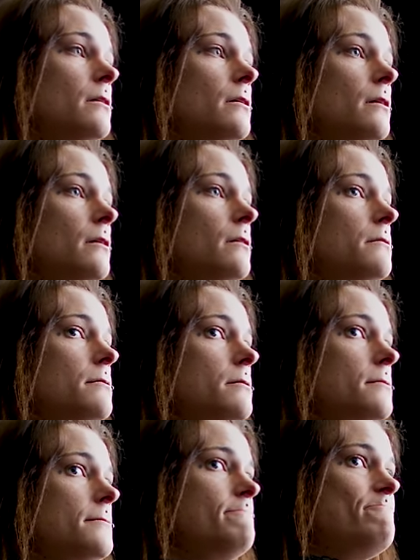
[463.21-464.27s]

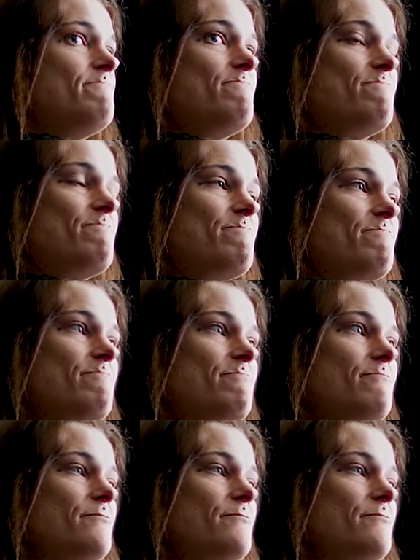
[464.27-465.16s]
(no one is talking)